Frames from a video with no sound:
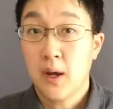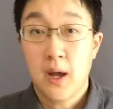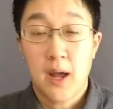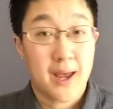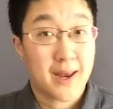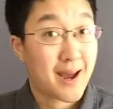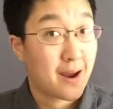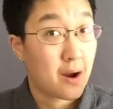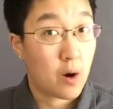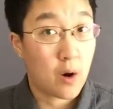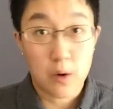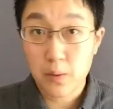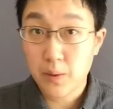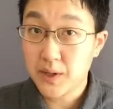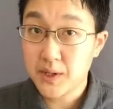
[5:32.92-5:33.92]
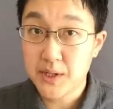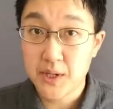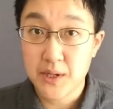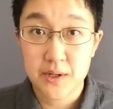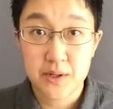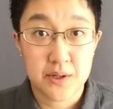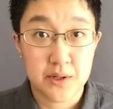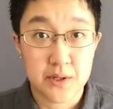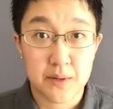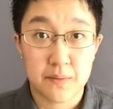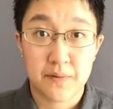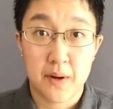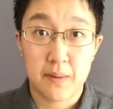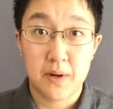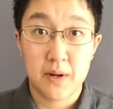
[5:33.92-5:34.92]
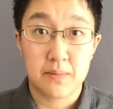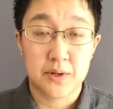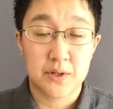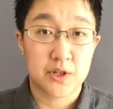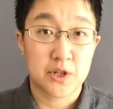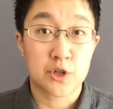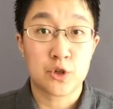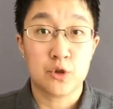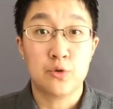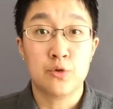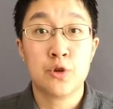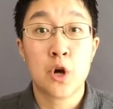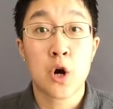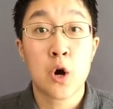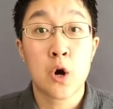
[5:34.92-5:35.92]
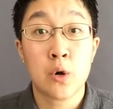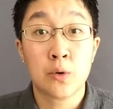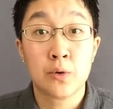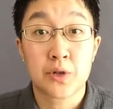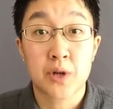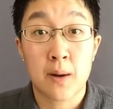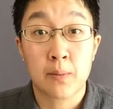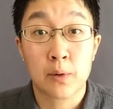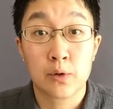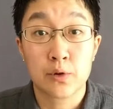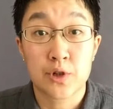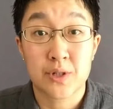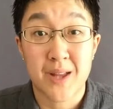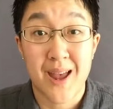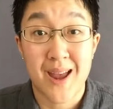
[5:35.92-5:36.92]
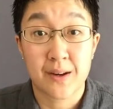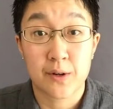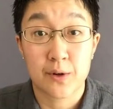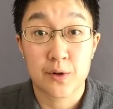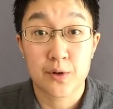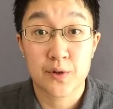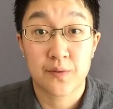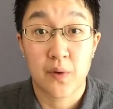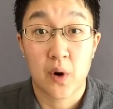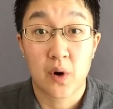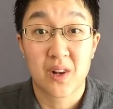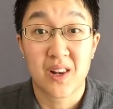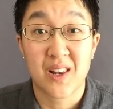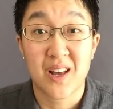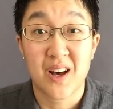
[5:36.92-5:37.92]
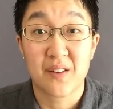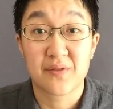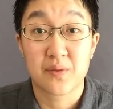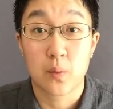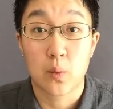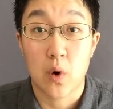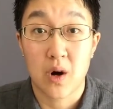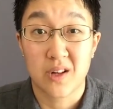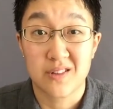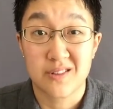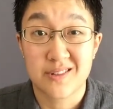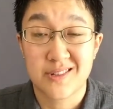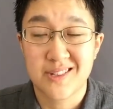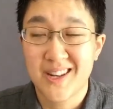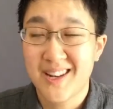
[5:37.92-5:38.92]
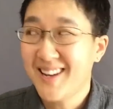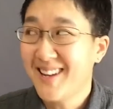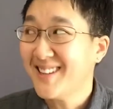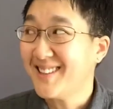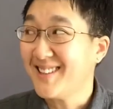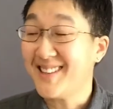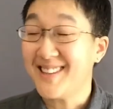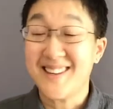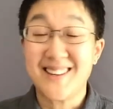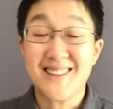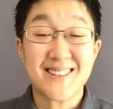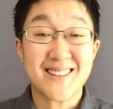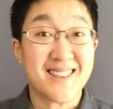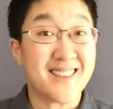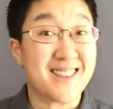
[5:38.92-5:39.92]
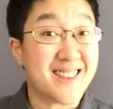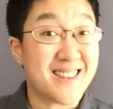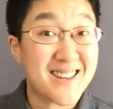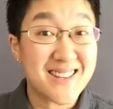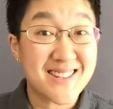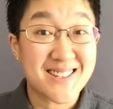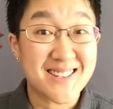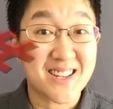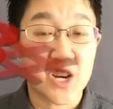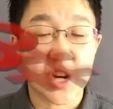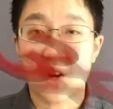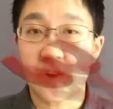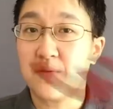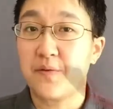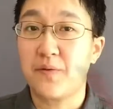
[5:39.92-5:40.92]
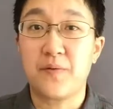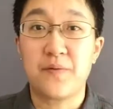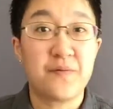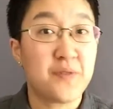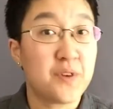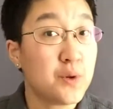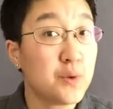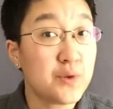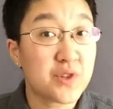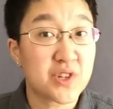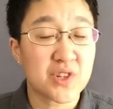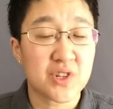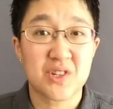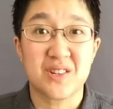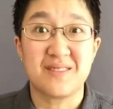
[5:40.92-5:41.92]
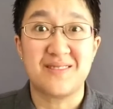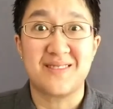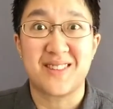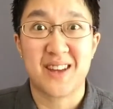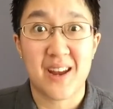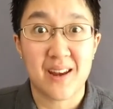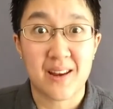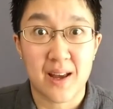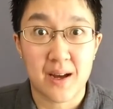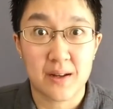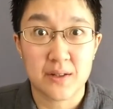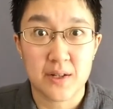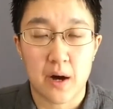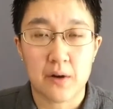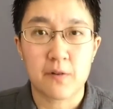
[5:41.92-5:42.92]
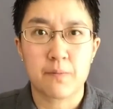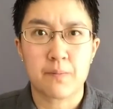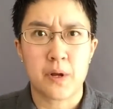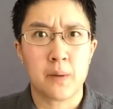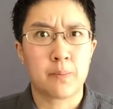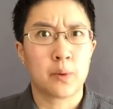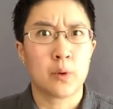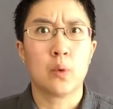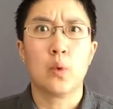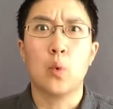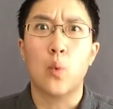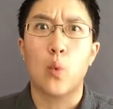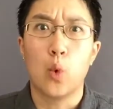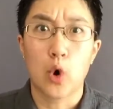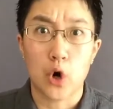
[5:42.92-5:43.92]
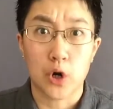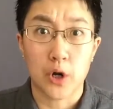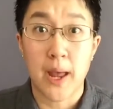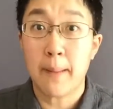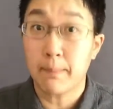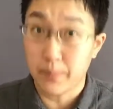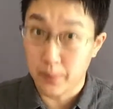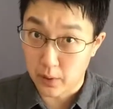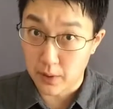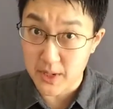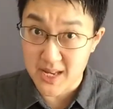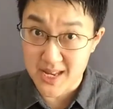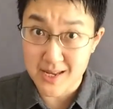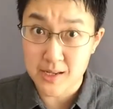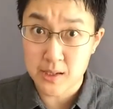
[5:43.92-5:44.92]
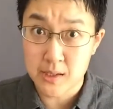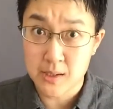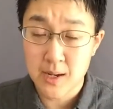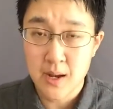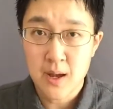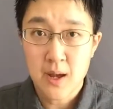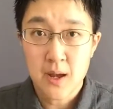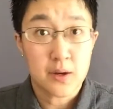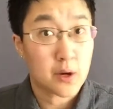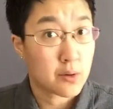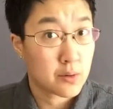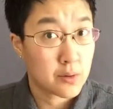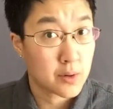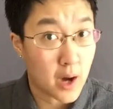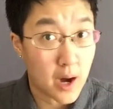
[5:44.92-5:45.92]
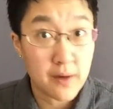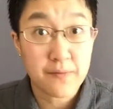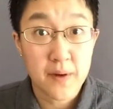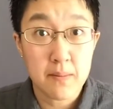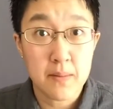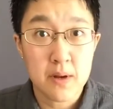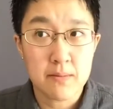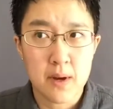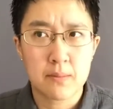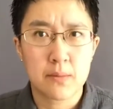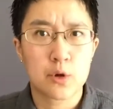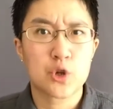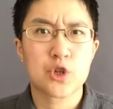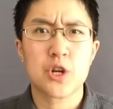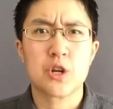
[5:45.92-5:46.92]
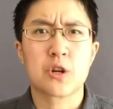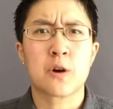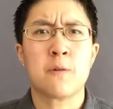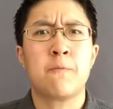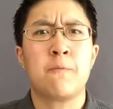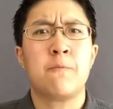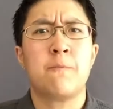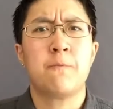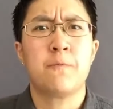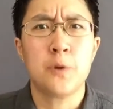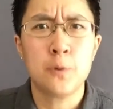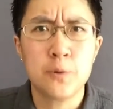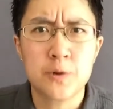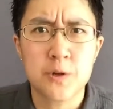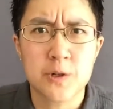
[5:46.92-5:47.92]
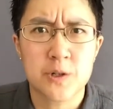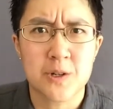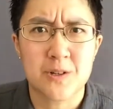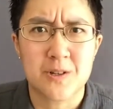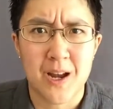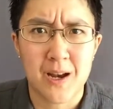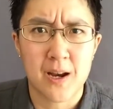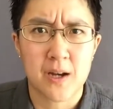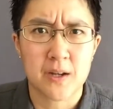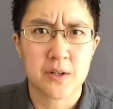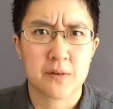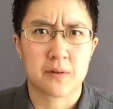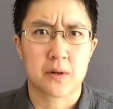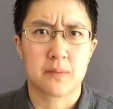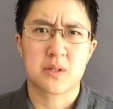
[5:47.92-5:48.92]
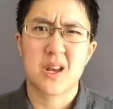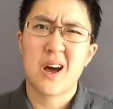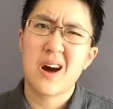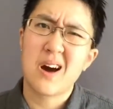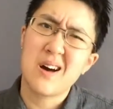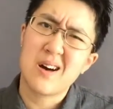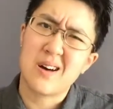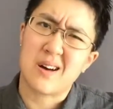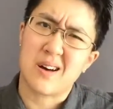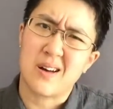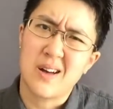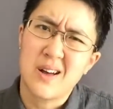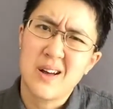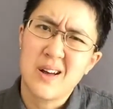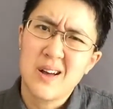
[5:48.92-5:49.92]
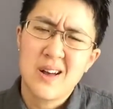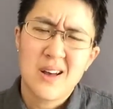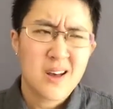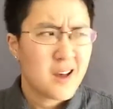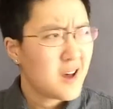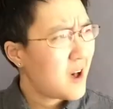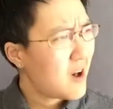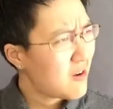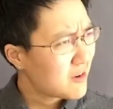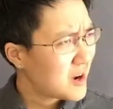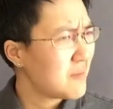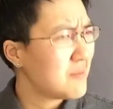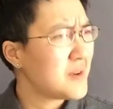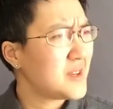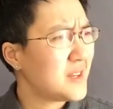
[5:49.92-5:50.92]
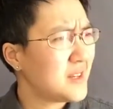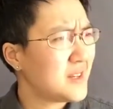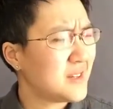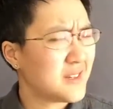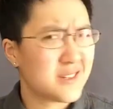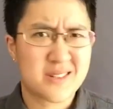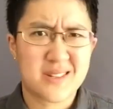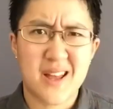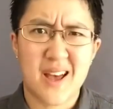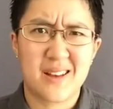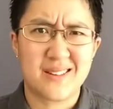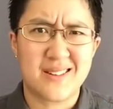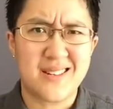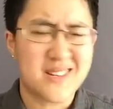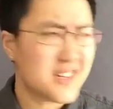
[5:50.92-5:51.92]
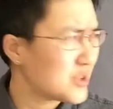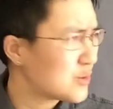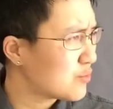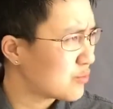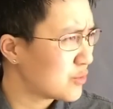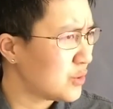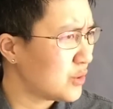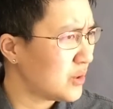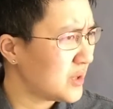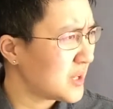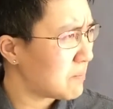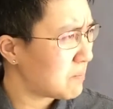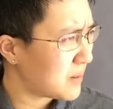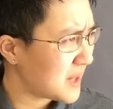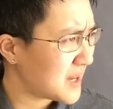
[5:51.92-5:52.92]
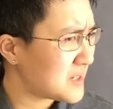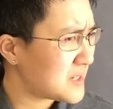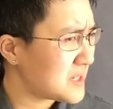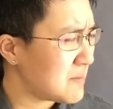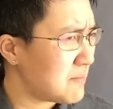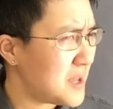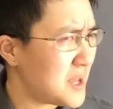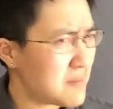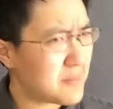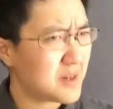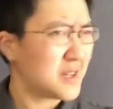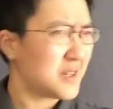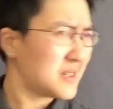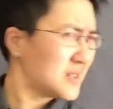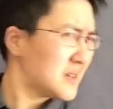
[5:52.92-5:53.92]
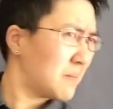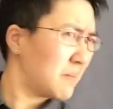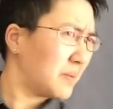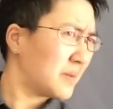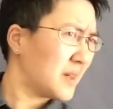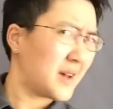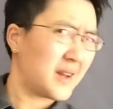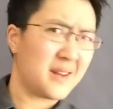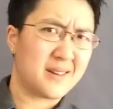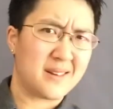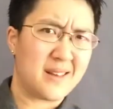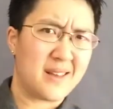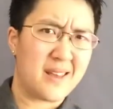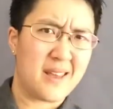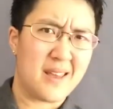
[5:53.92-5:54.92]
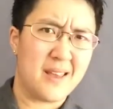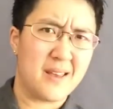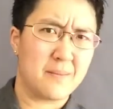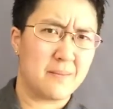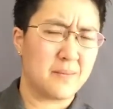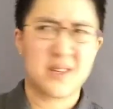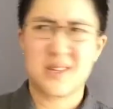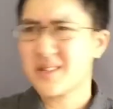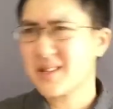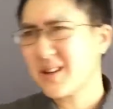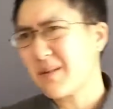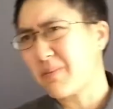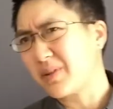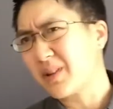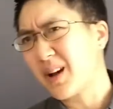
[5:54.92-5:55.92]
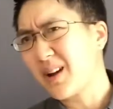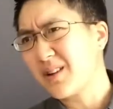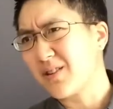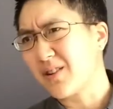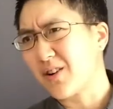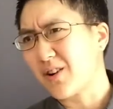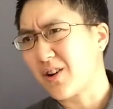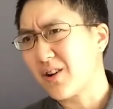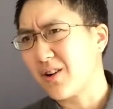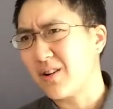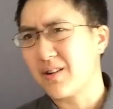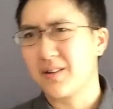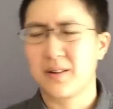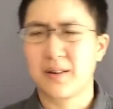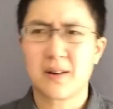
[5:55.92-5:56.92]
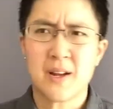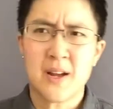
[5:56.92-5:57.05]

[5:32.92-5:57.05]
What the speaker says: and I always see this in some family business, no double standards for loved ones. This confuses the daylights out of people who work, employees. They're not family members. It confuses the daylights out of them. Say, how come it is that this rule applies to me but doesn't apply to him, doesn't apply to her, you know?